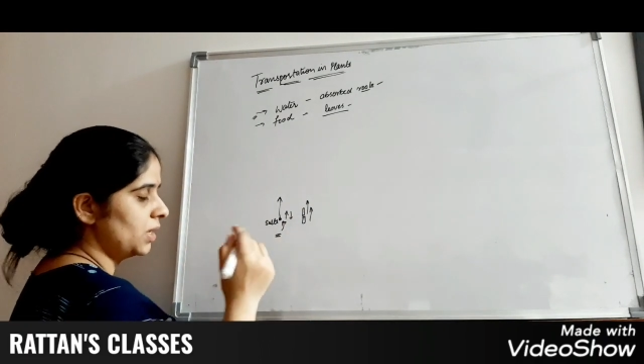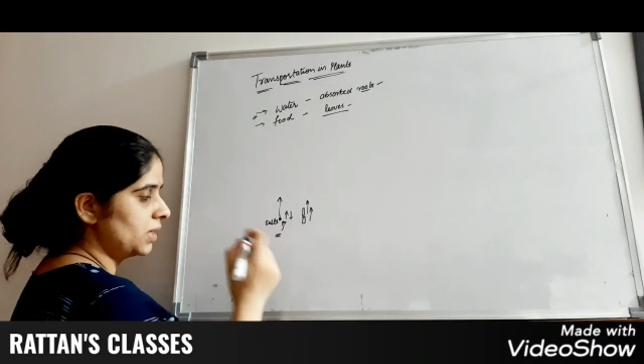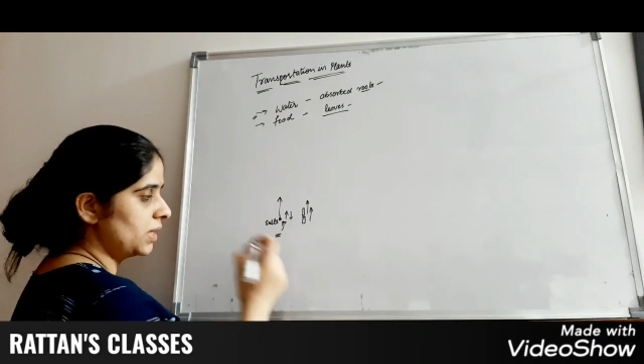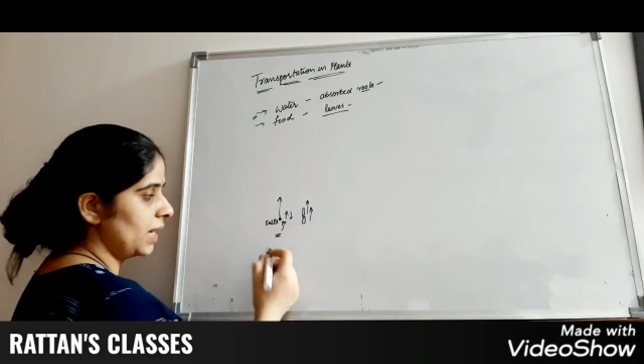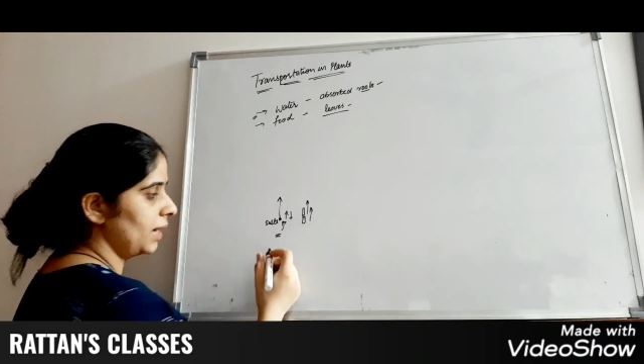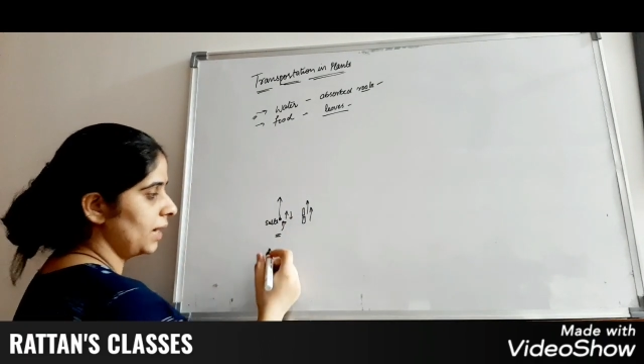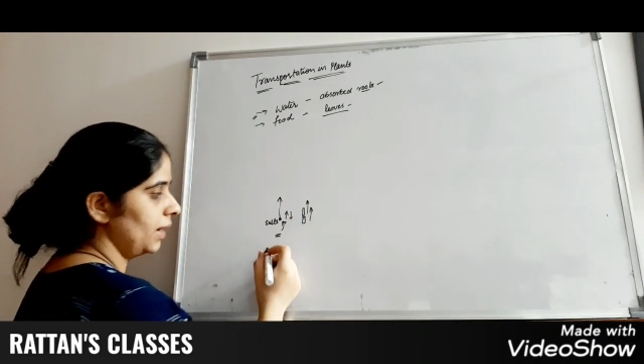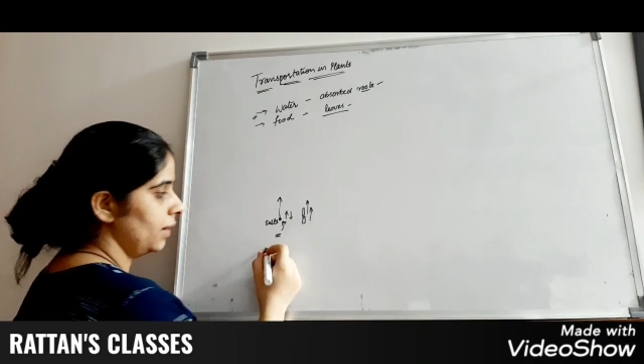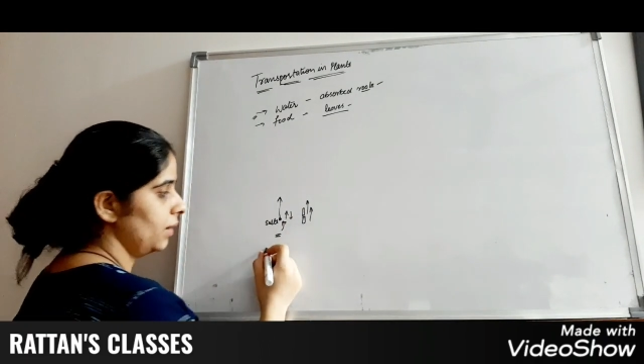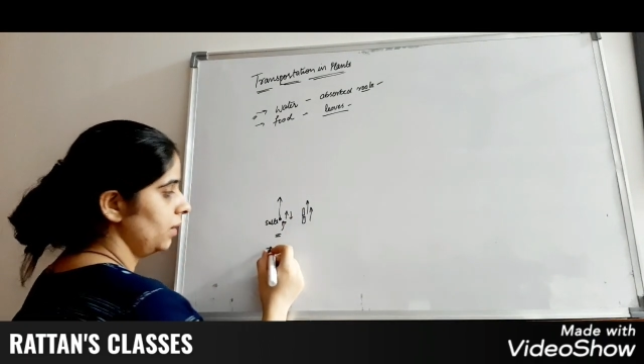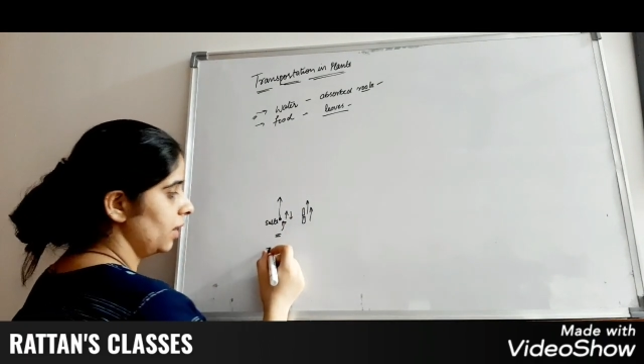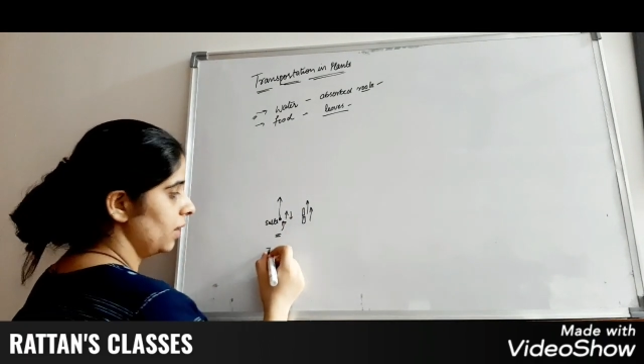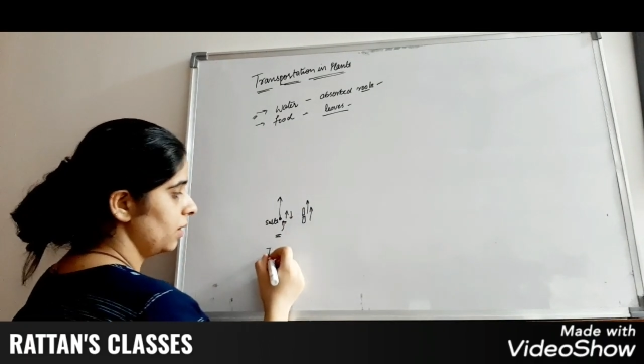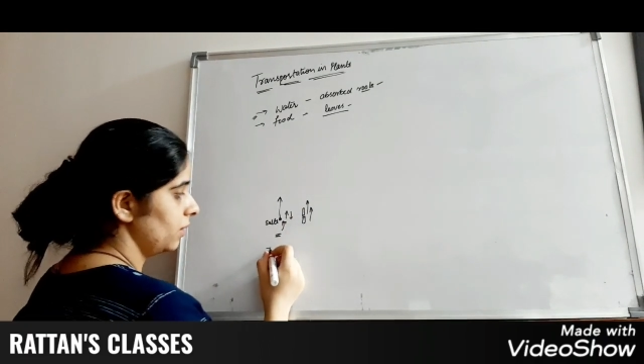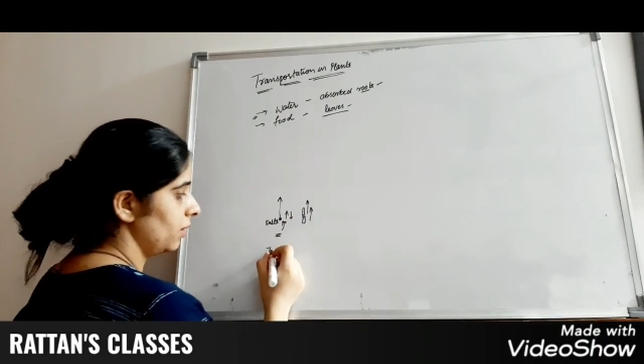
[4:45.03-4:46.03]
Second,
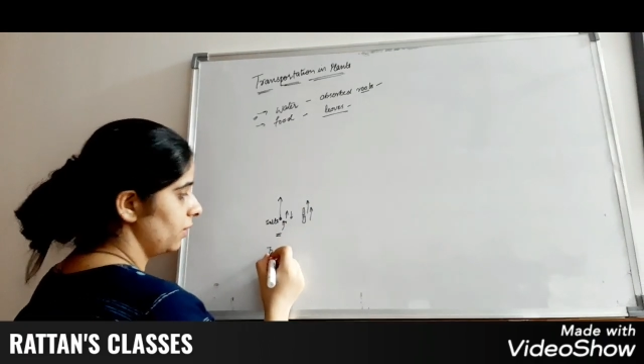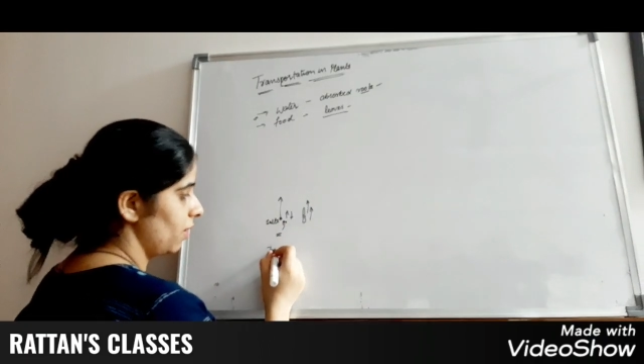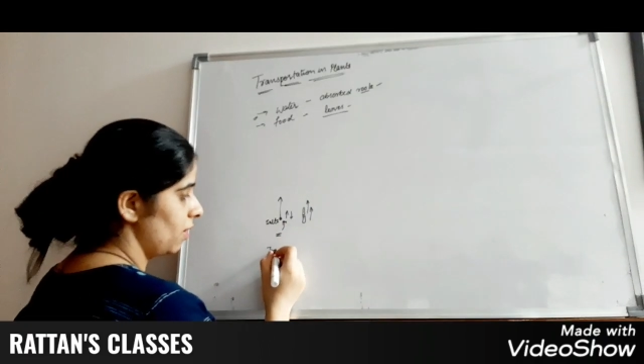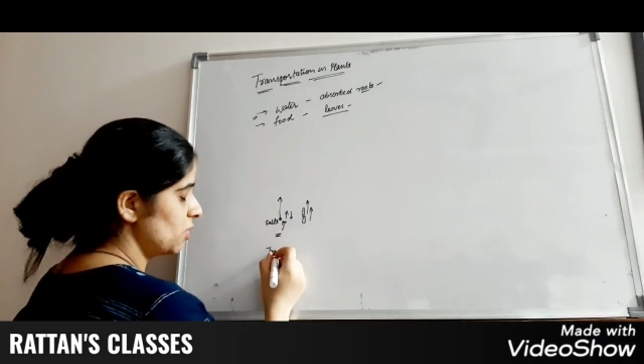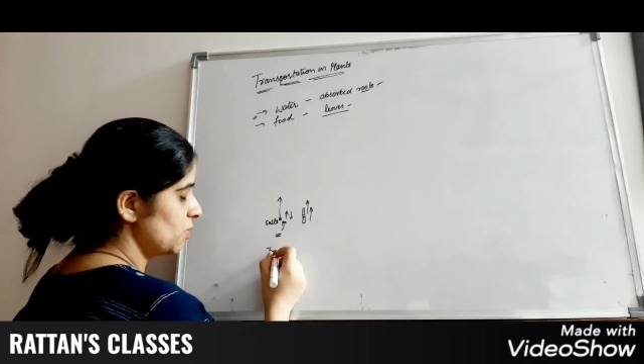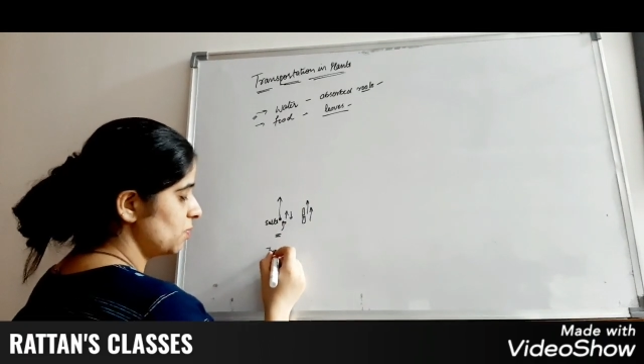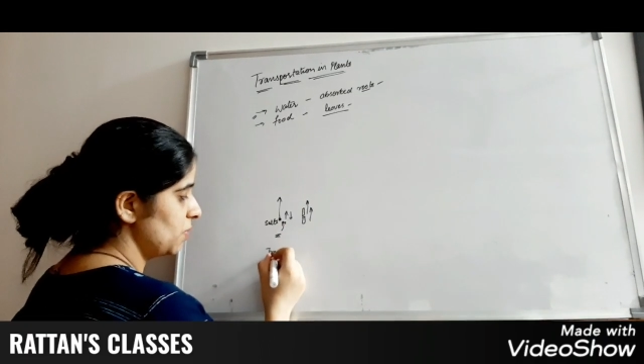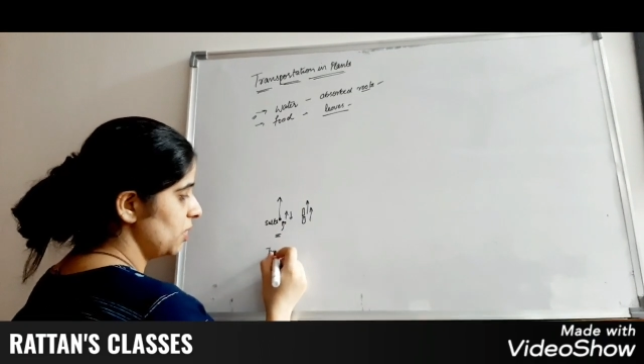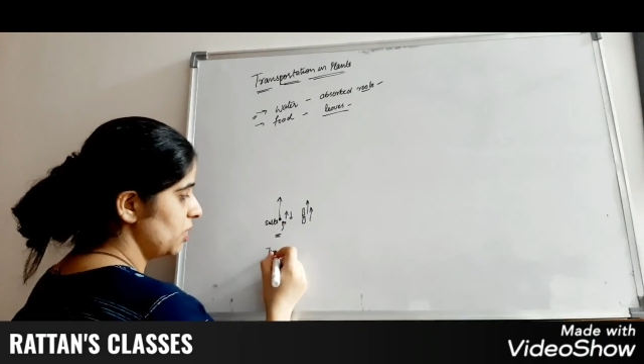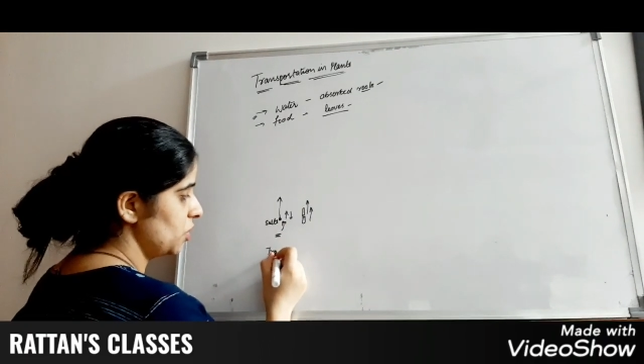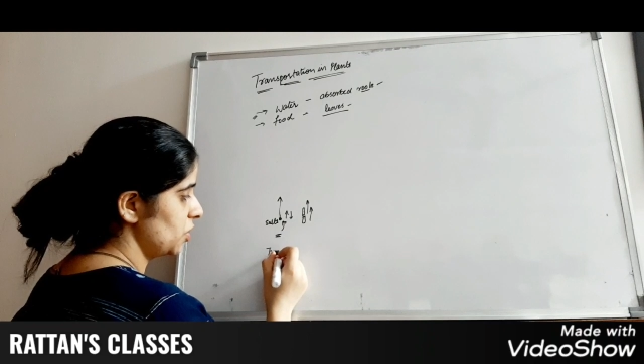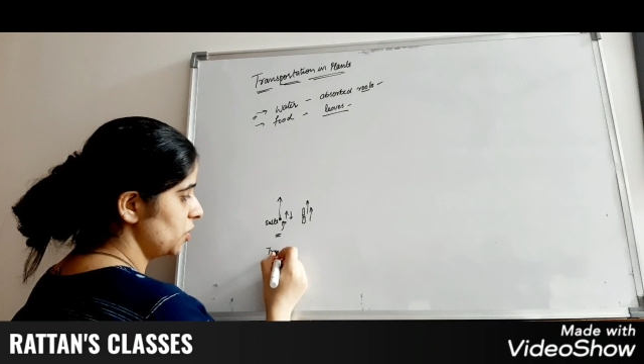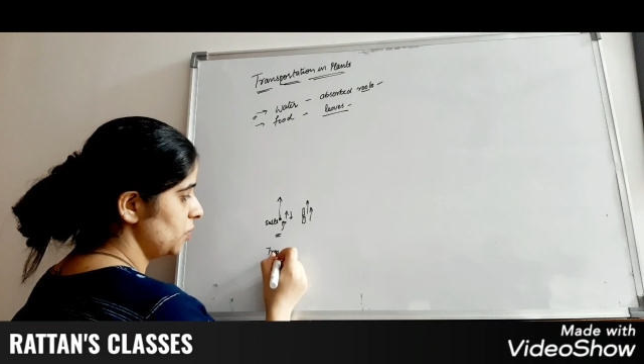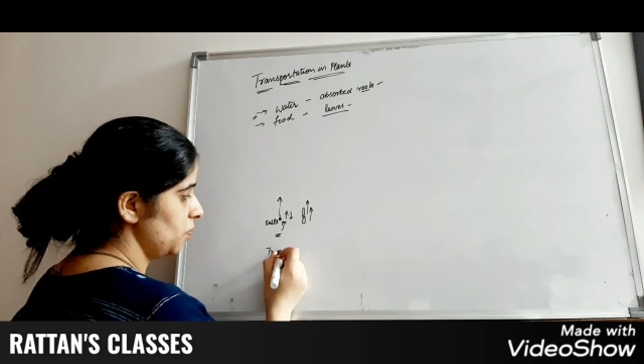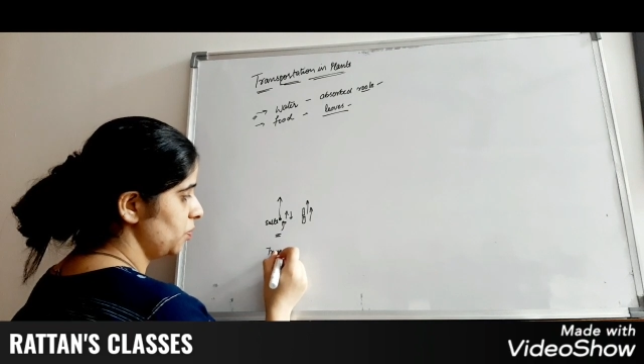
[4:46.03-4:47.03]
there is a
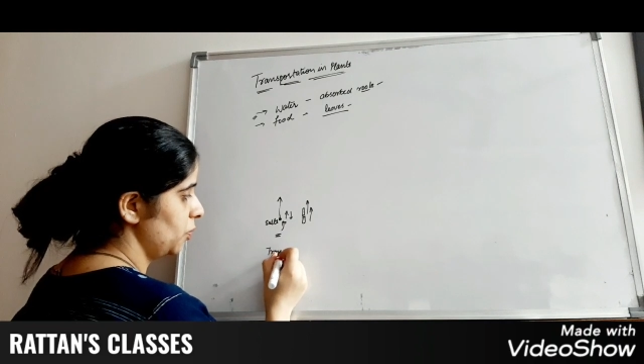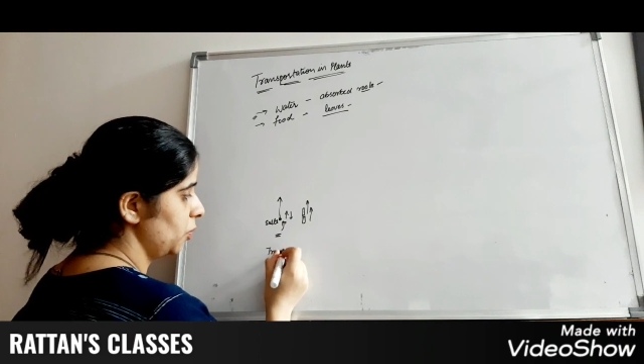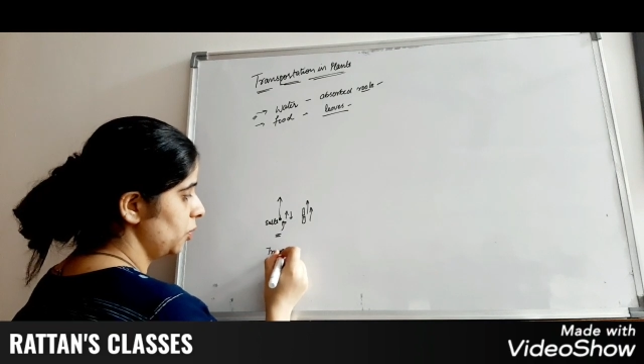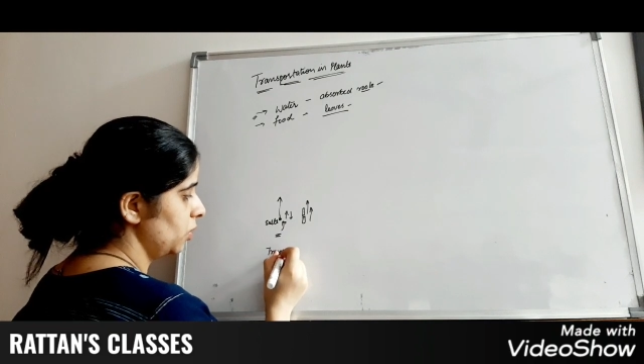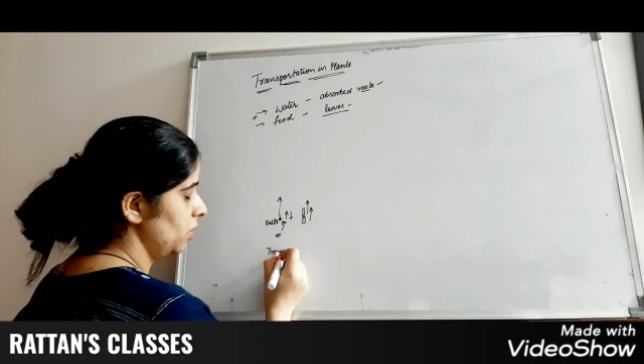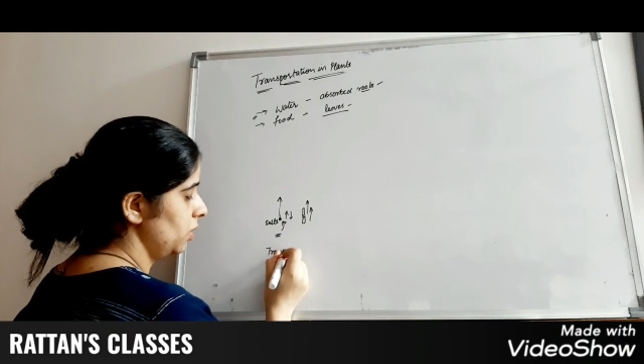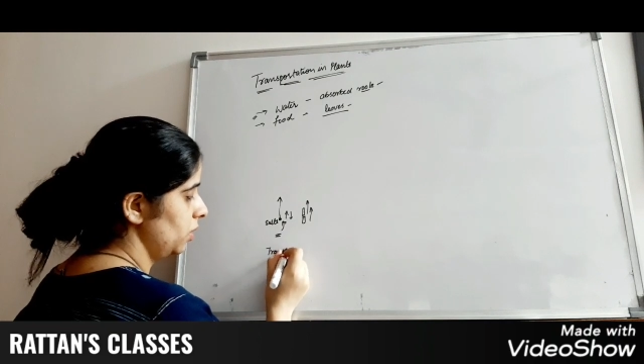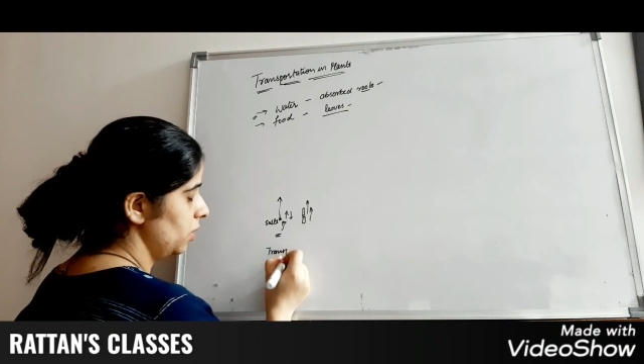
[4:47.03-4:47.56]
transpiration pool